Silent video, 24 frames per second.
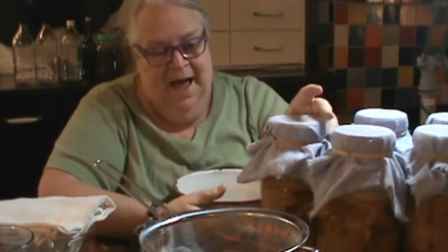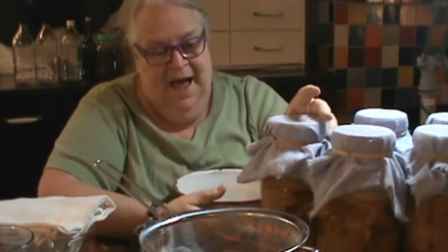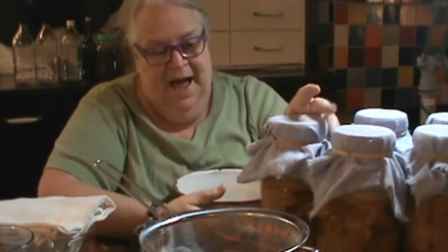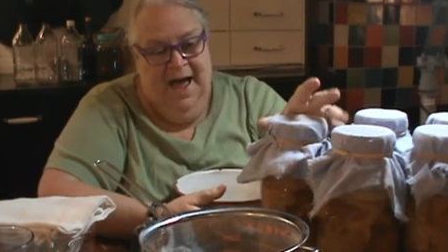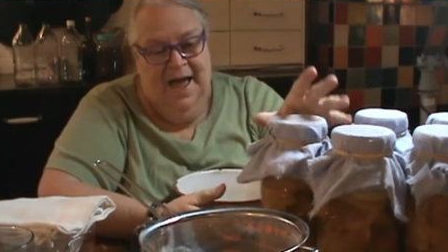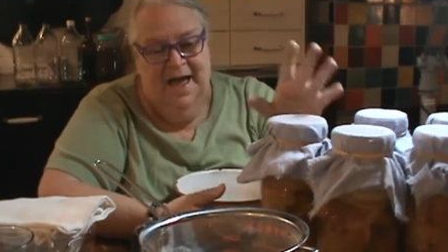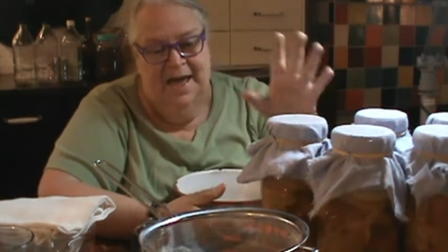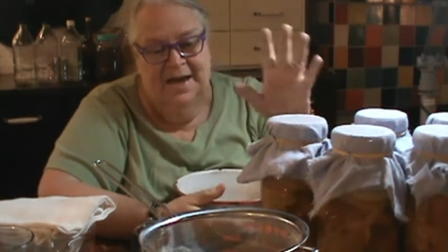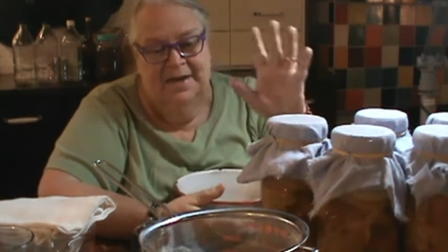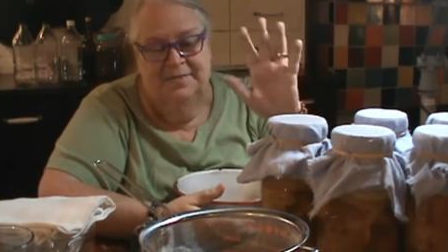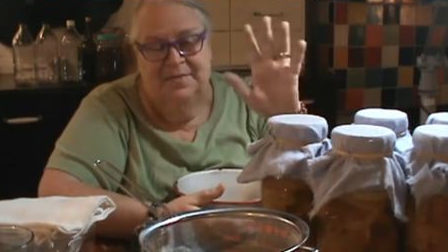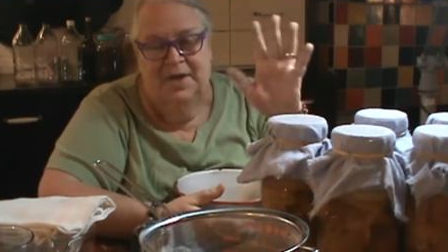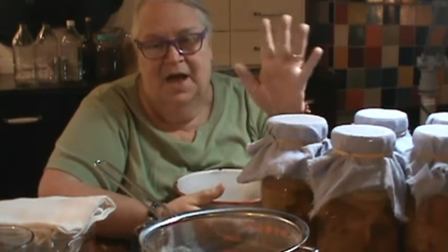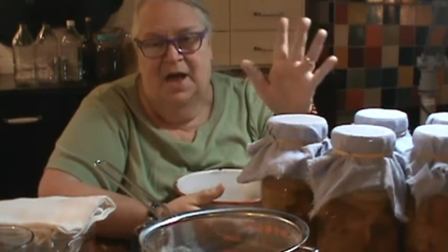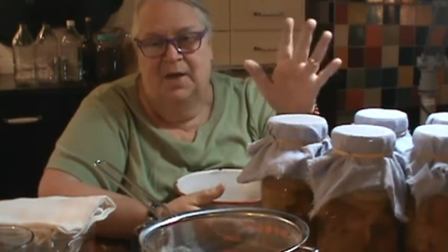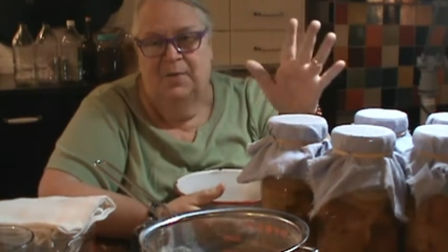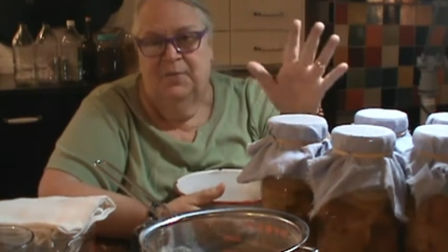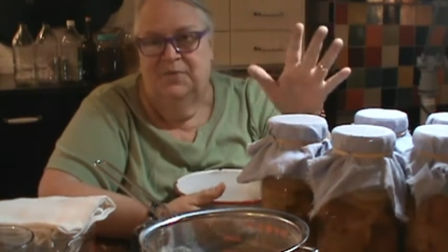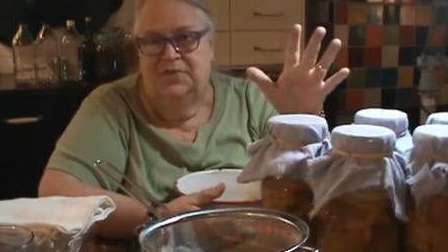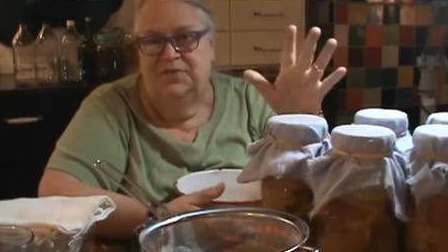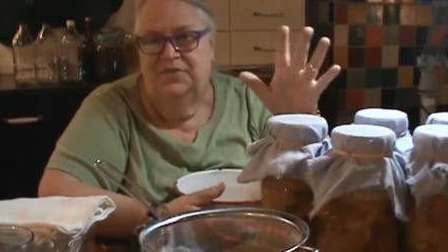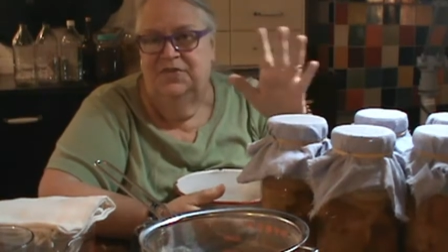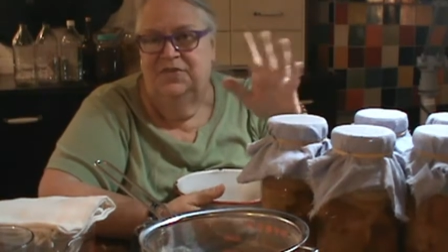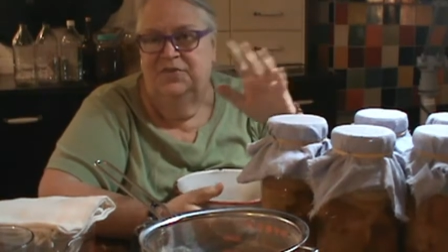and I
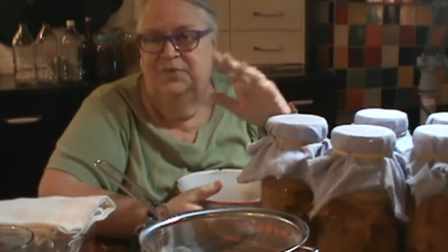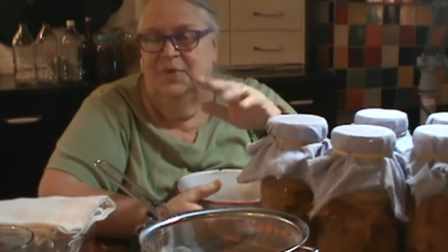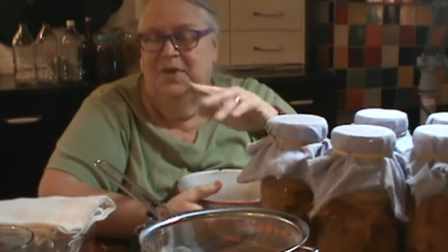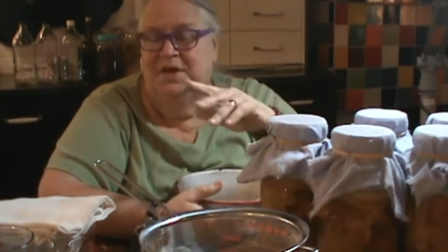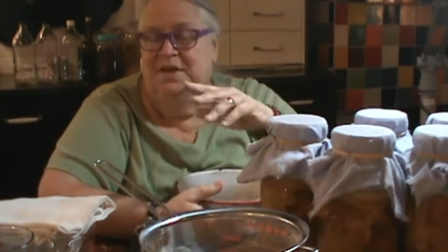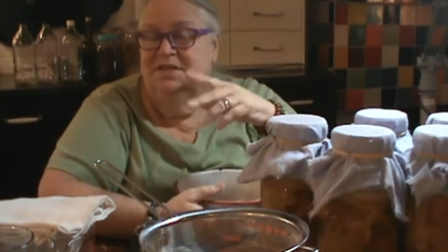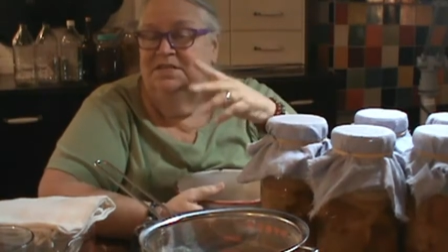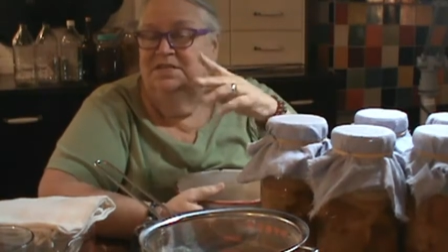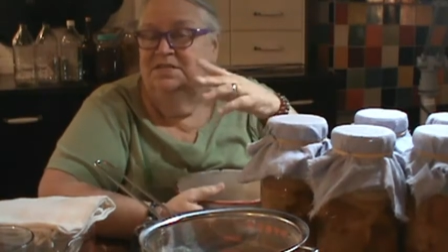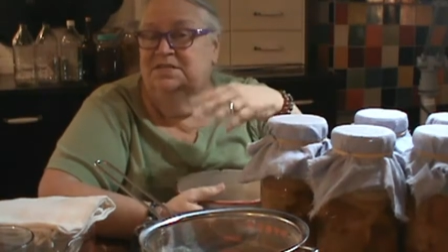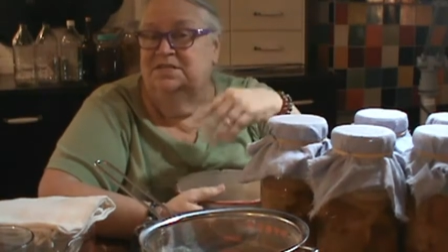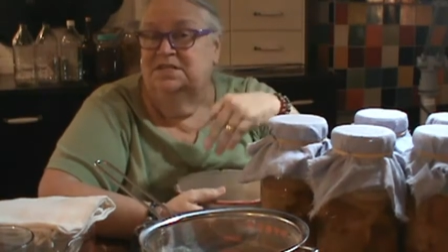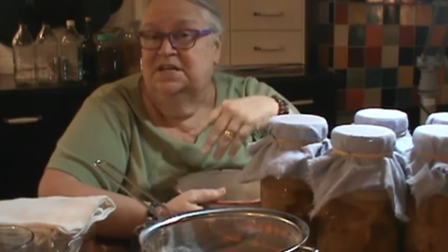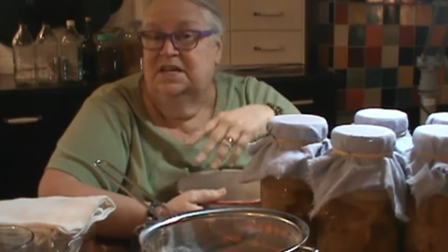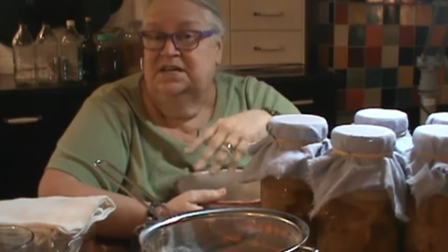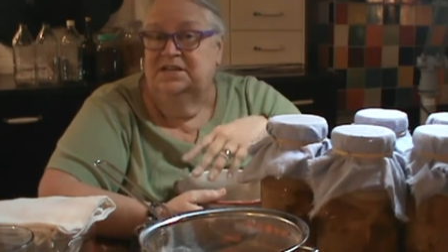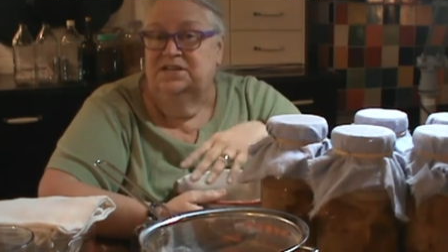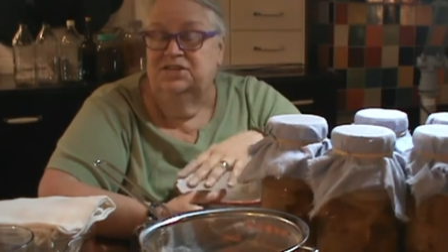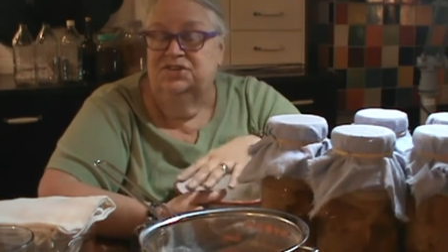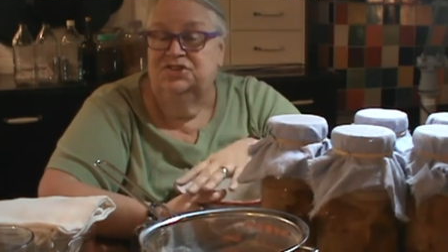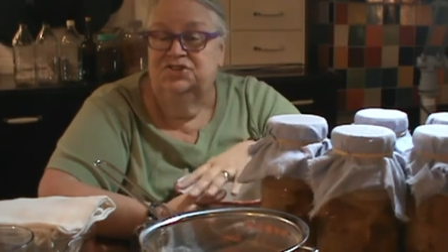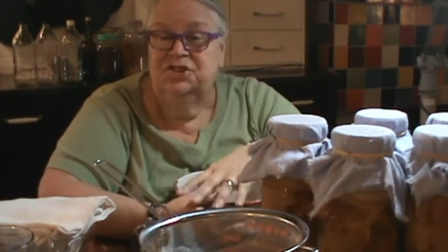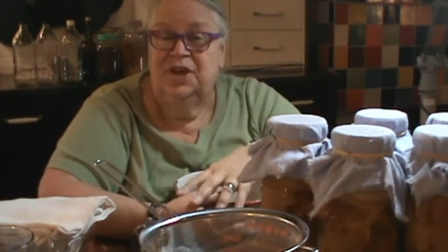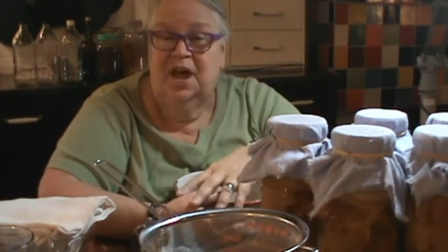was just ready today
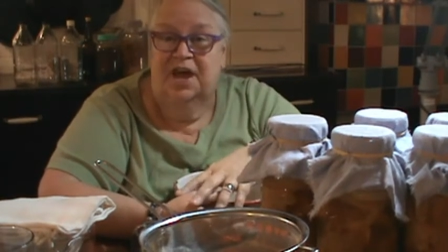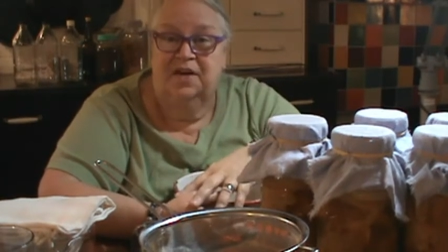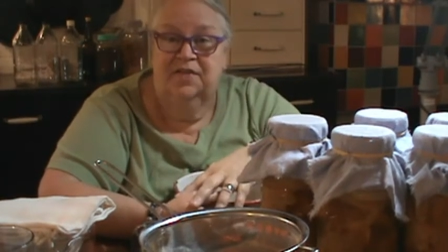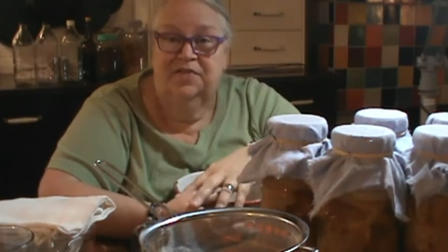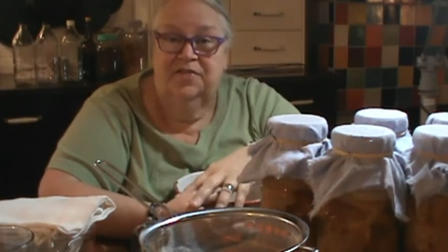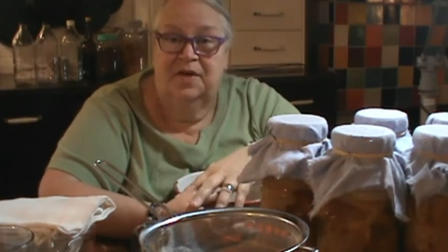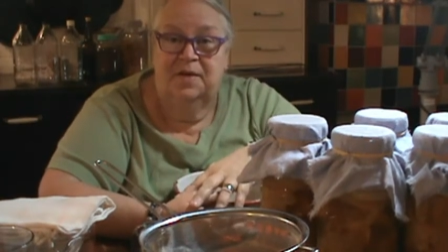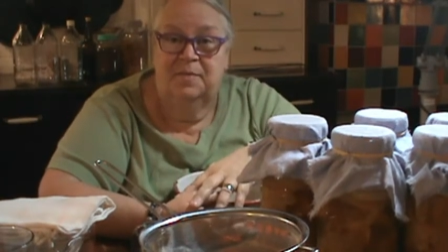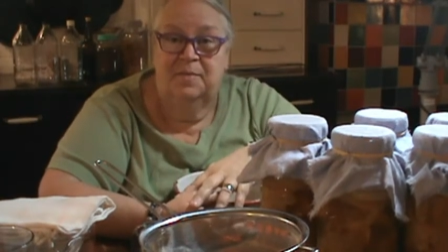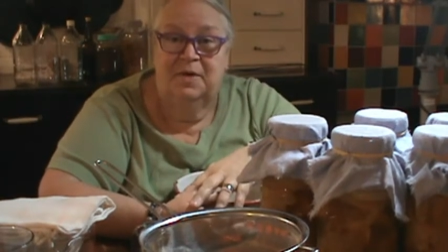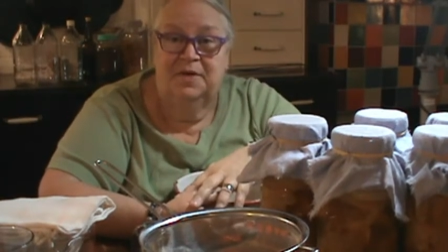to check them.